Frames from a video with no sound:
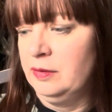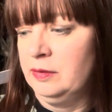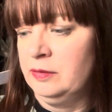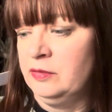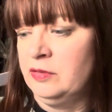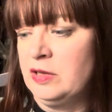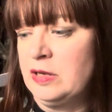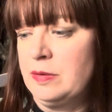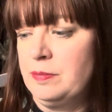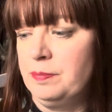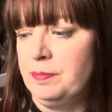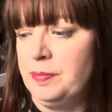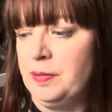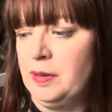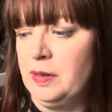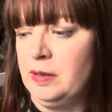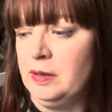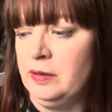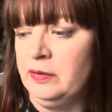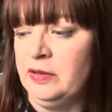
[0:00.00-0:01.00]
deep.
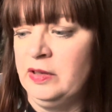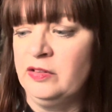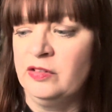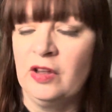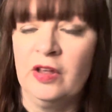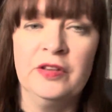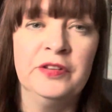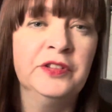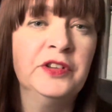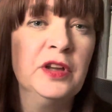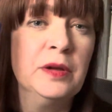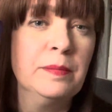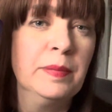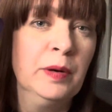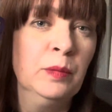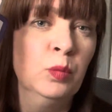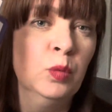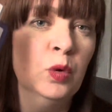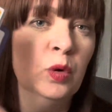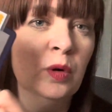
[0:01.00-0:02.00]
These are deep
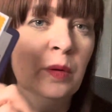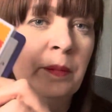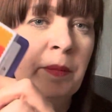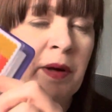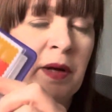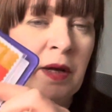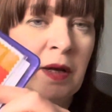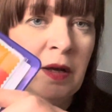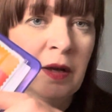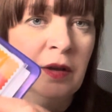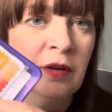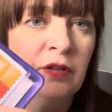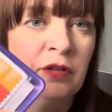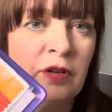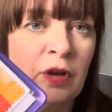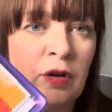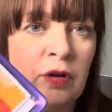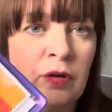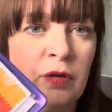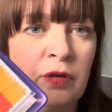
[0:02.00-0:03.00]
and warm,
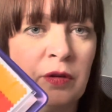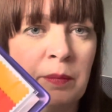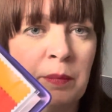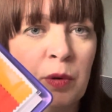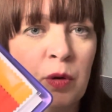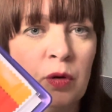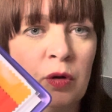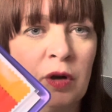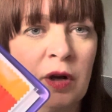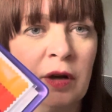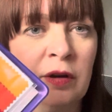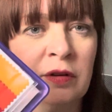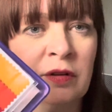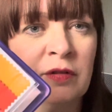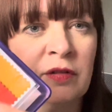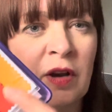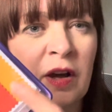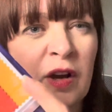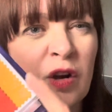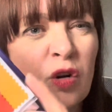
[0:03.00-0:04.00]
so the more kind of
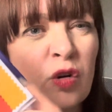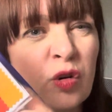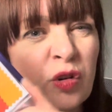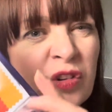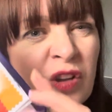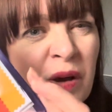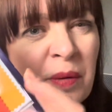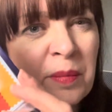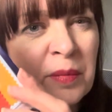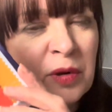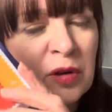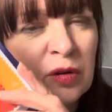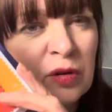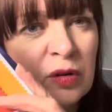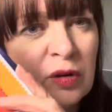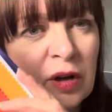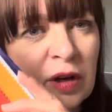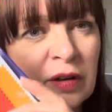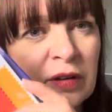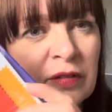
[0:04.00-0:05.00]
like autumnal
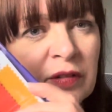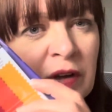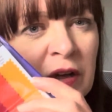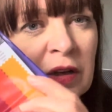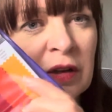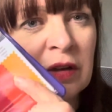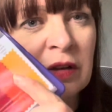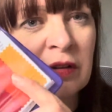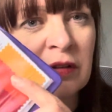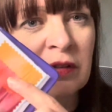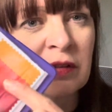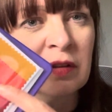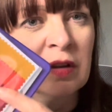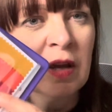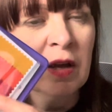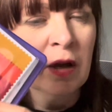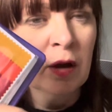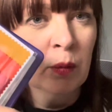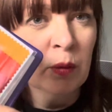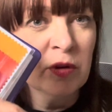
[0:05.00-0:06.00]
kind of colours,
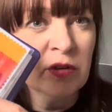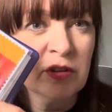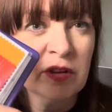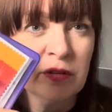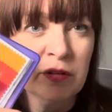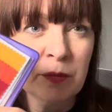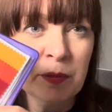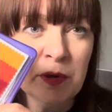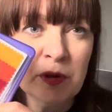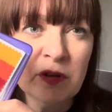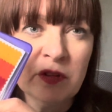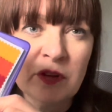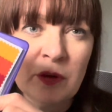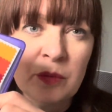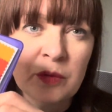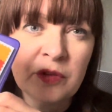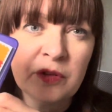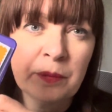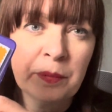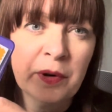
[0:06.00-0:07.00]
which to be honest I
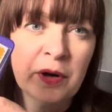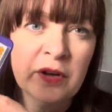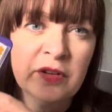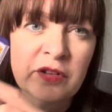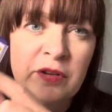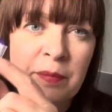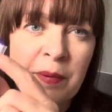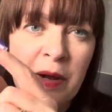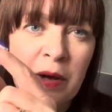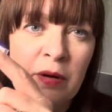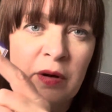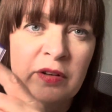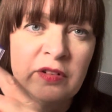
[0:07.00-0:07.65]
was surprised about.